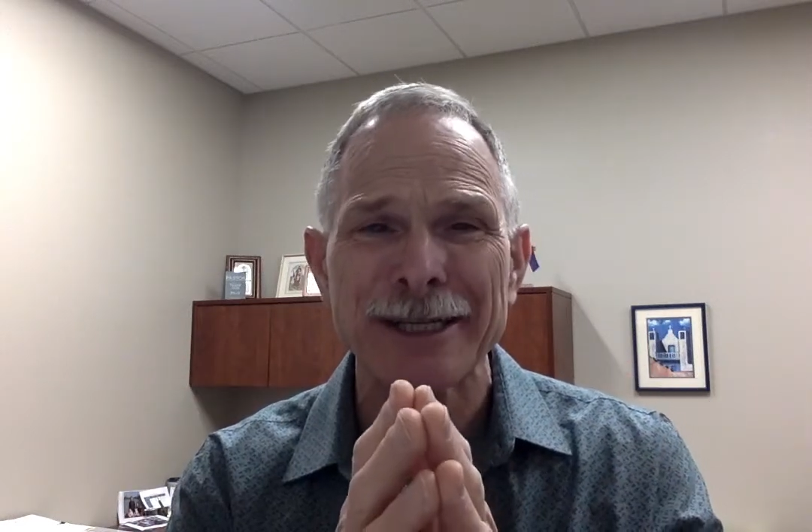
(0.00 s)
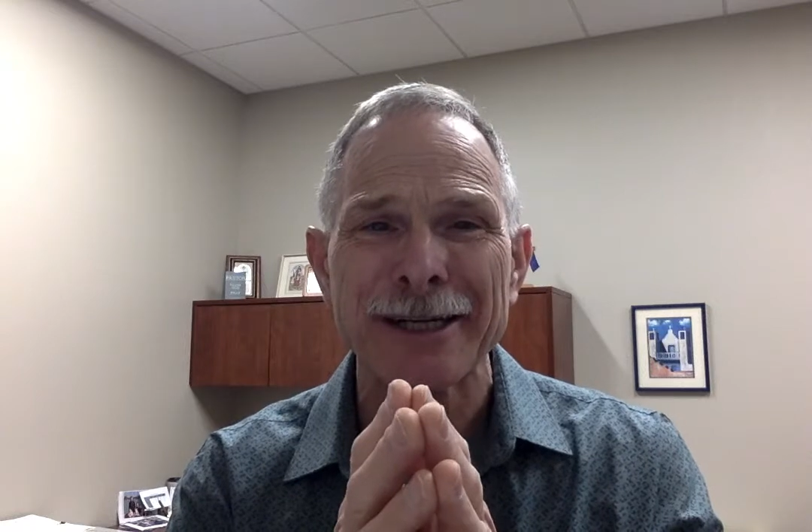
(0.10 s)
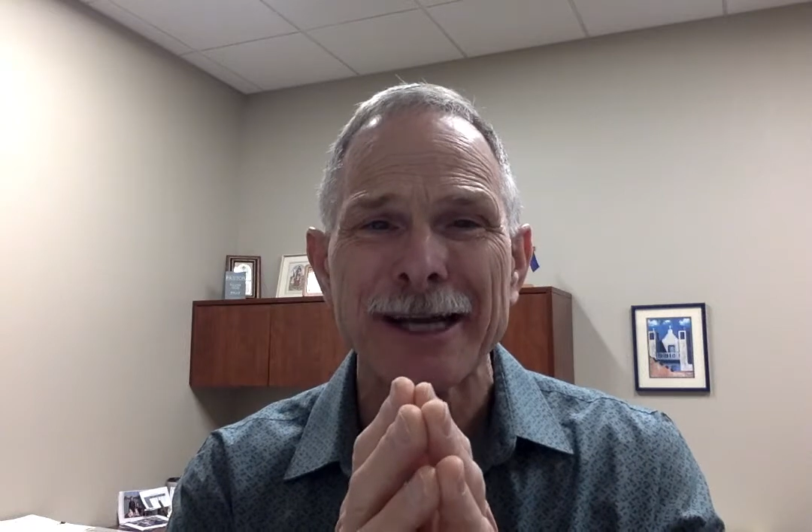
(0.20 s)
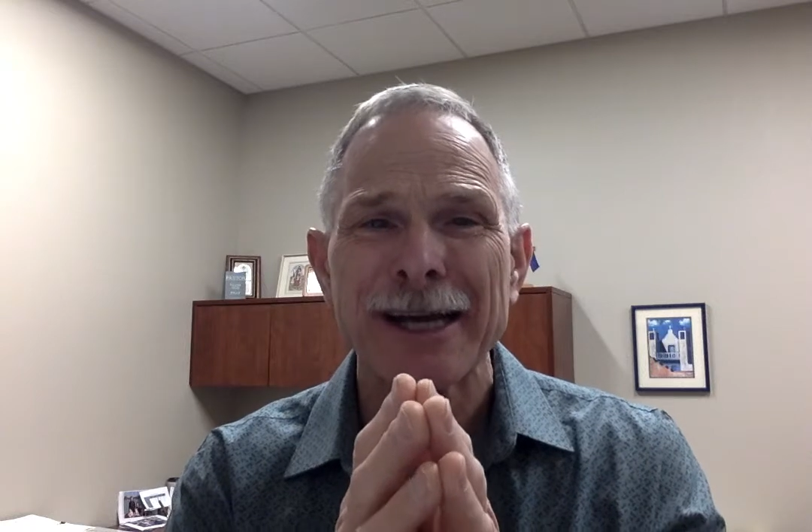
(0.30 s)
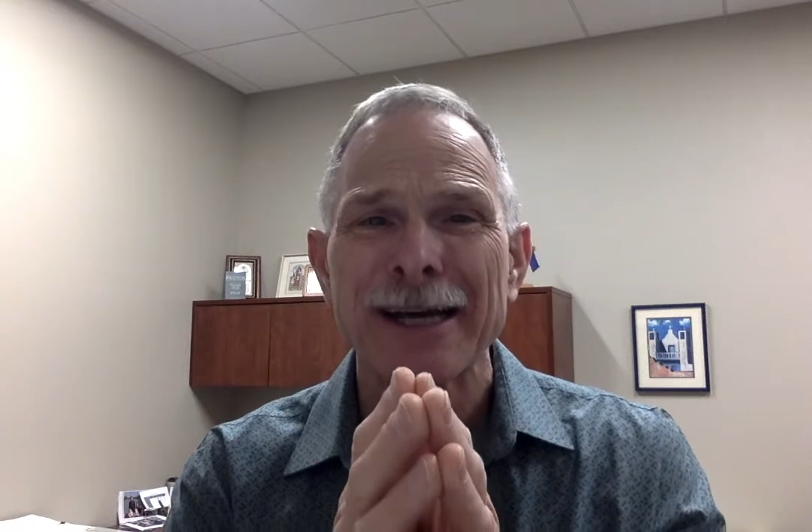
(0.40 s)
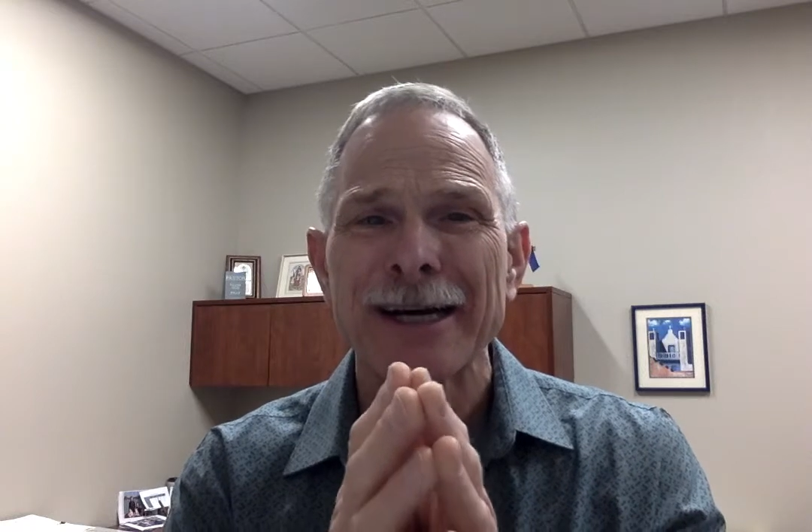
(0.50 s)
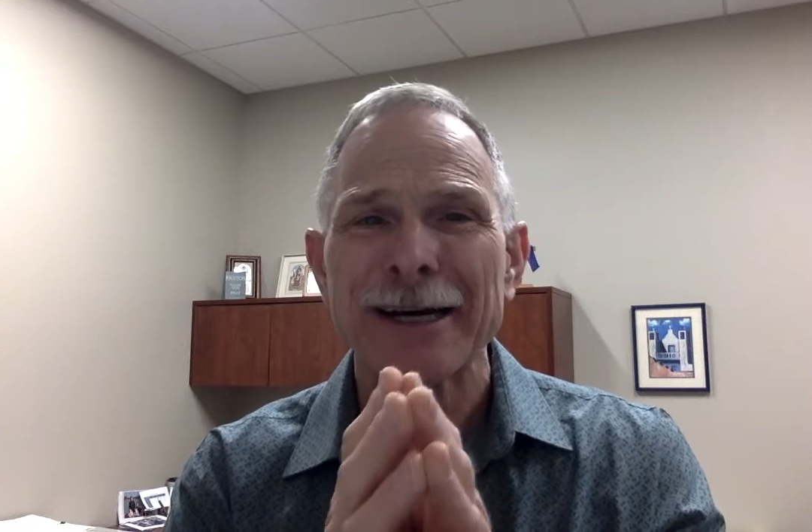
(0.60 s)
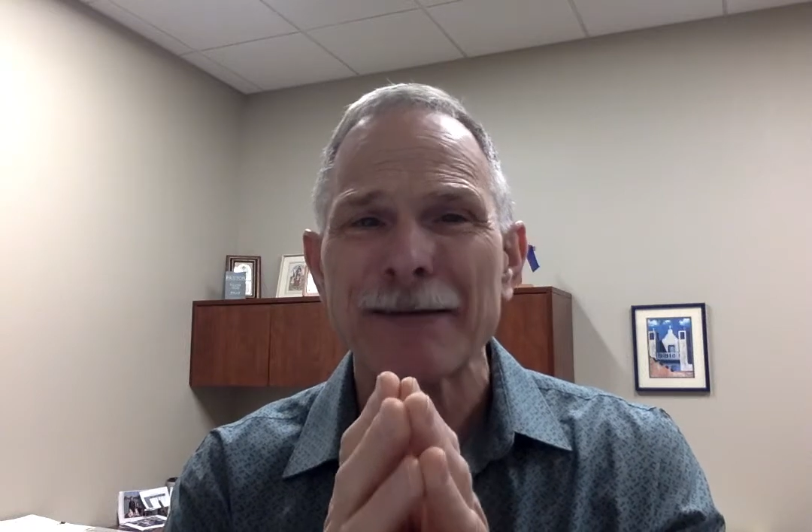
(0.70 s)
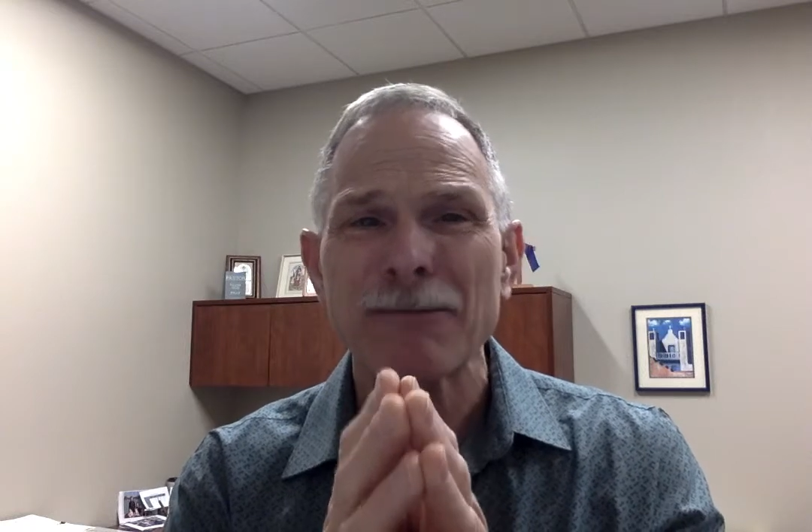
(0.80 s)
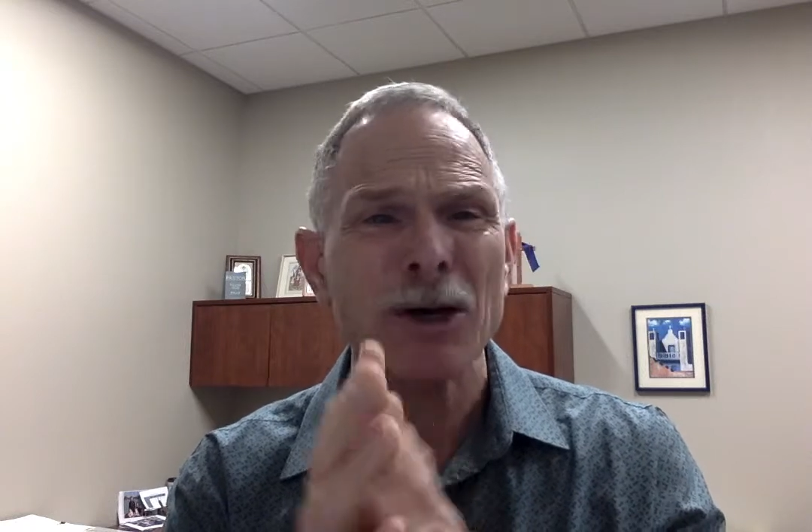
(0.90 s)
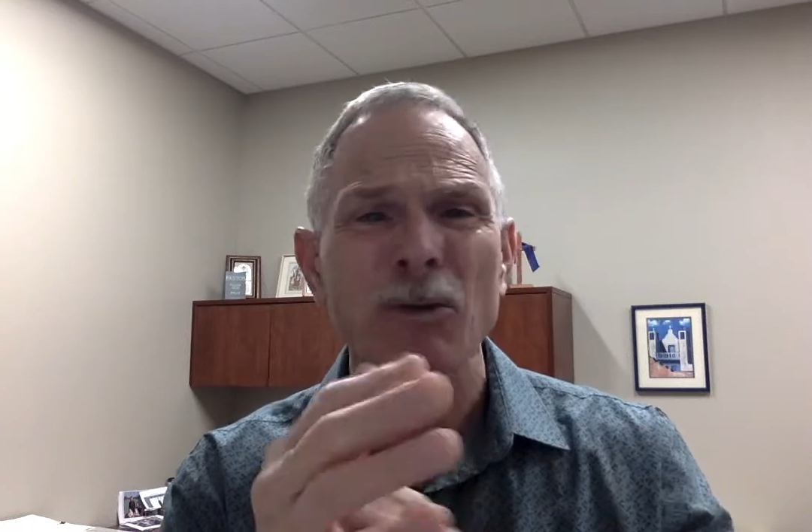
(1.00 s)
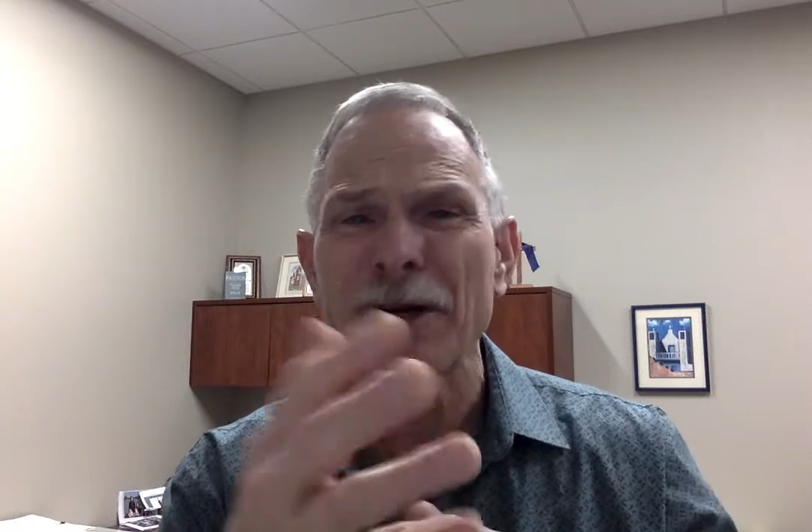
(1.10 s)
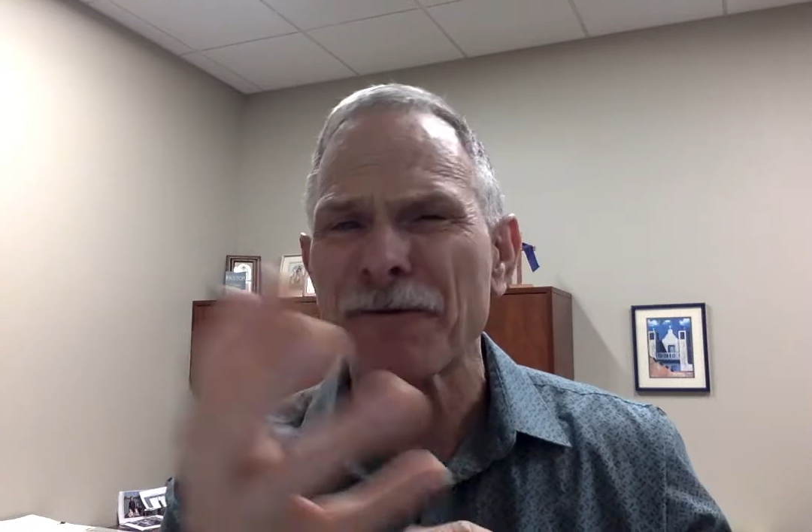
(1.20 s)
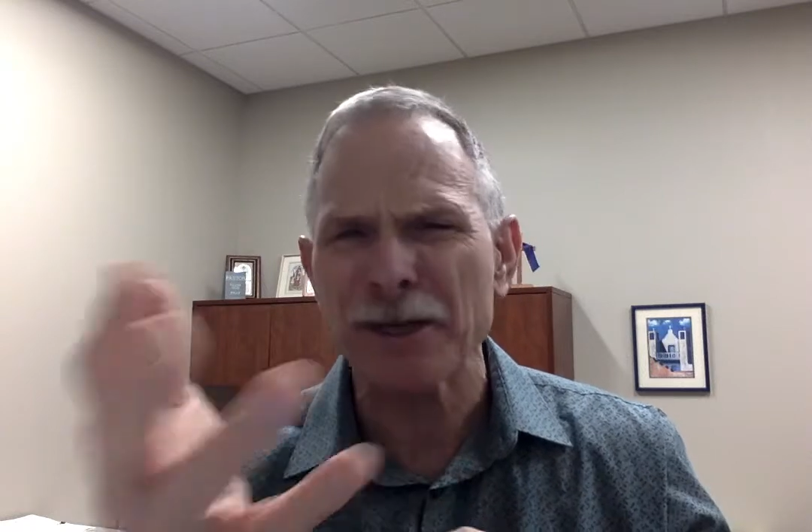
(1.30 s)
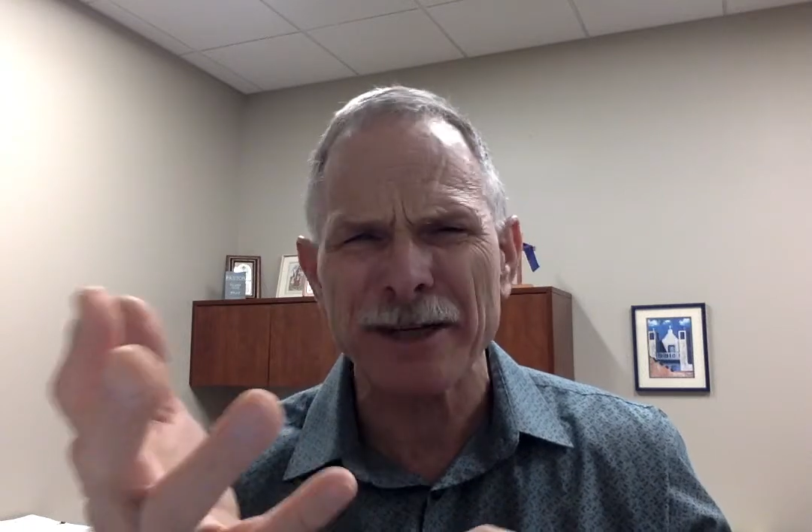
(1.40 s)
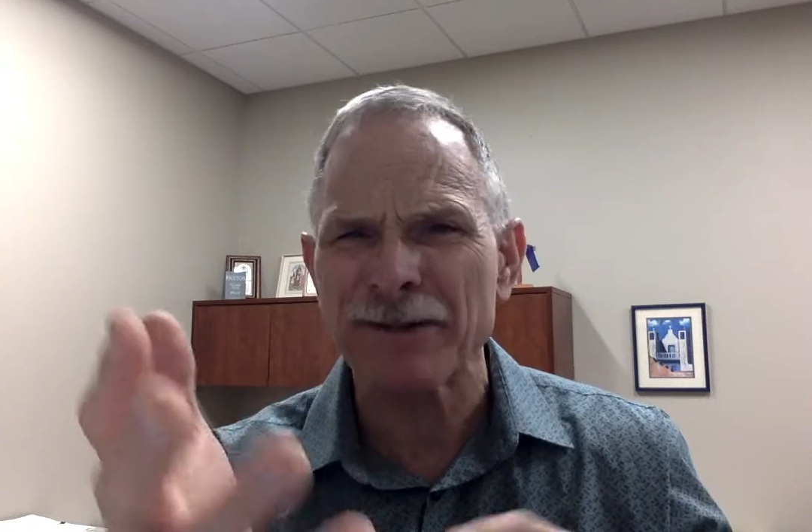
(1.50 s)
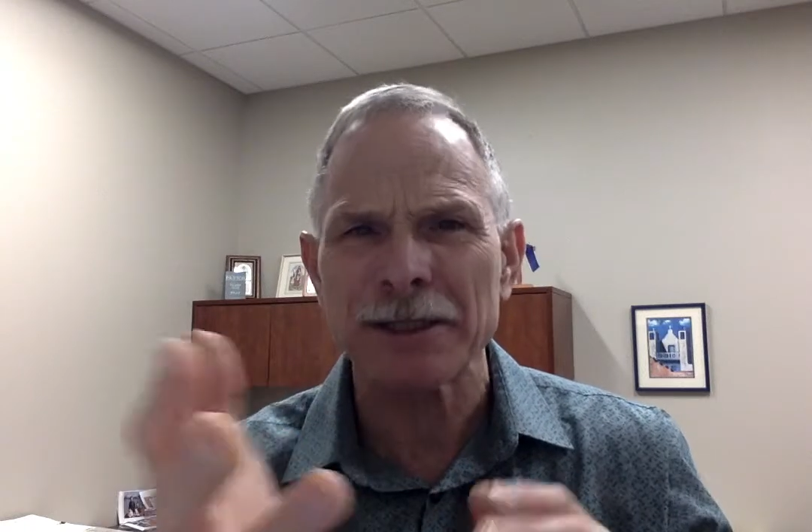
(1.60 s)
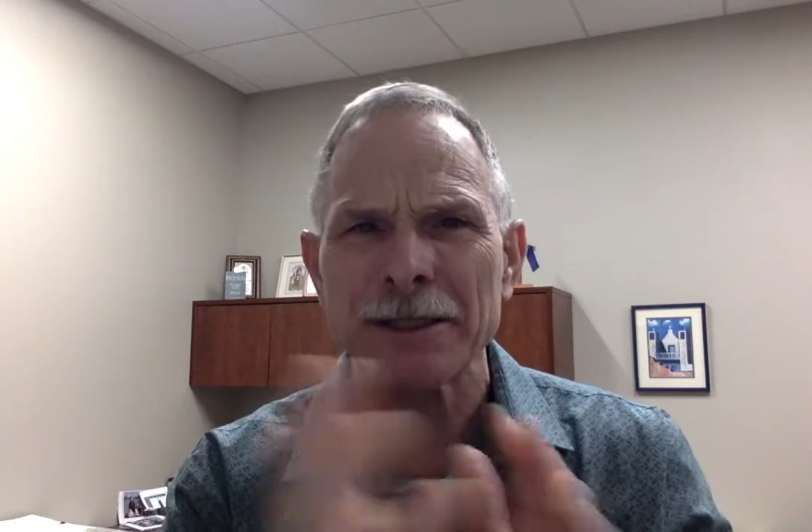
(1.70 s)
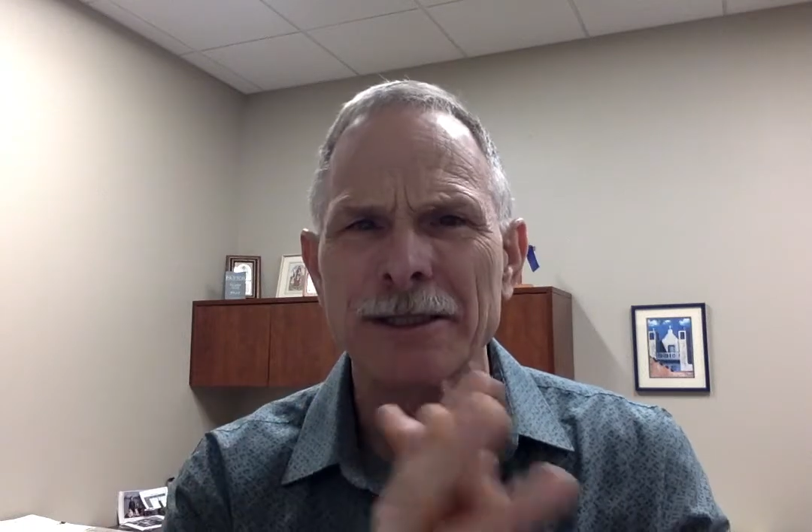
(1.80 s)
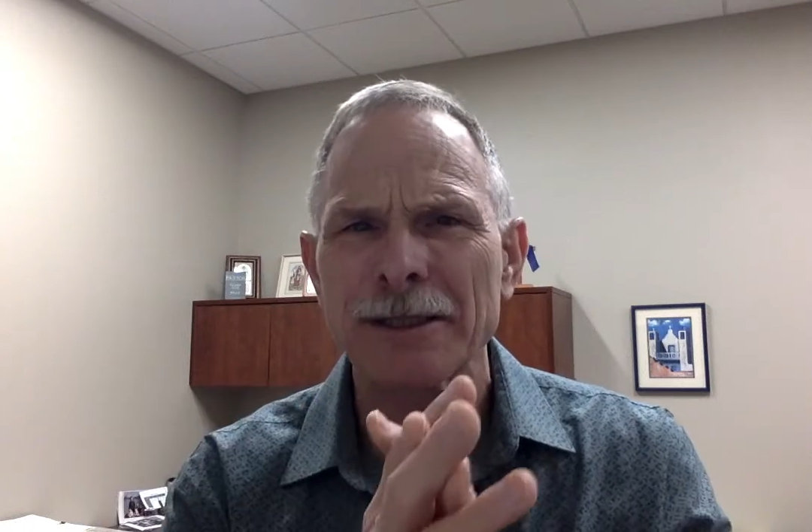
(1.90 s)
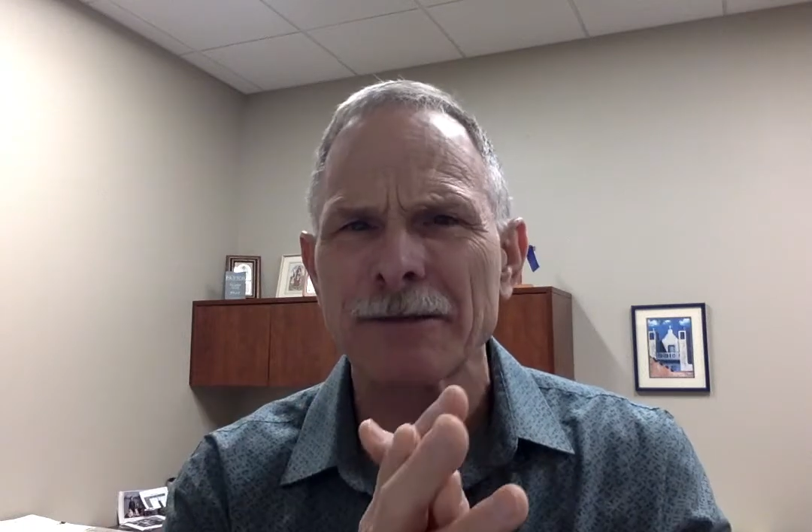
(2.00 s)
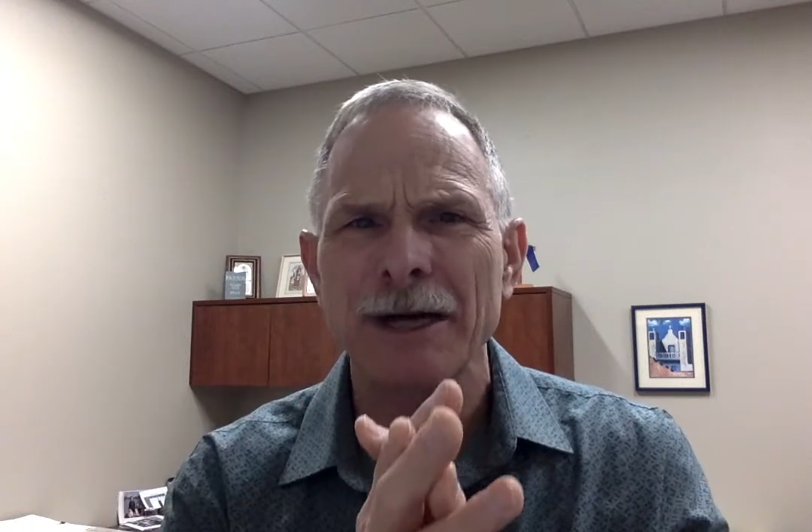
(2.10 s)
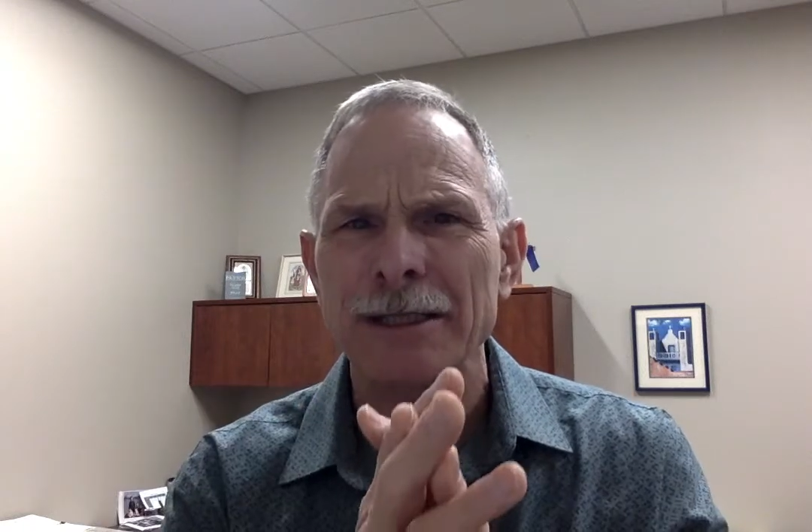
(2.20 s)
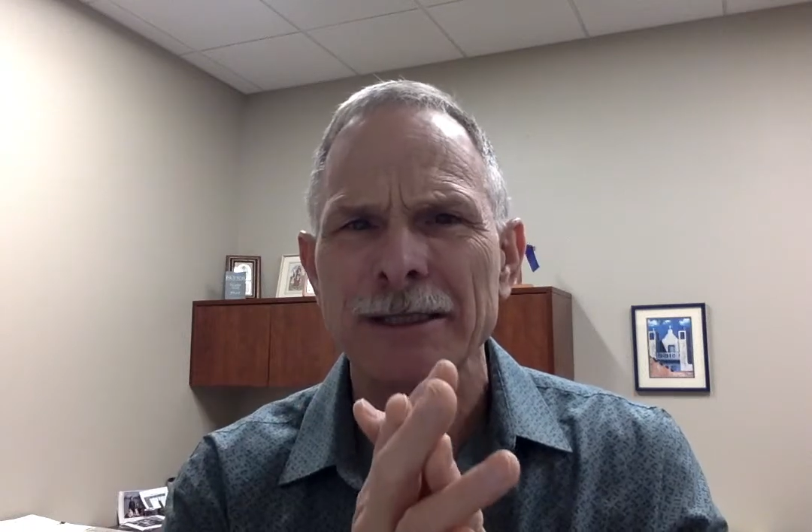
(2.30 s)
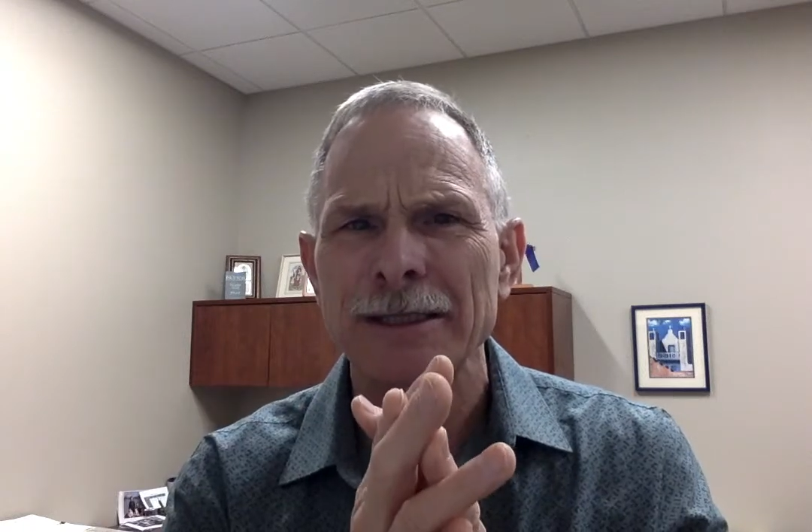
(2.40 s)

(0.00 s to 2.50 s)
And what a wonderful gift this is to us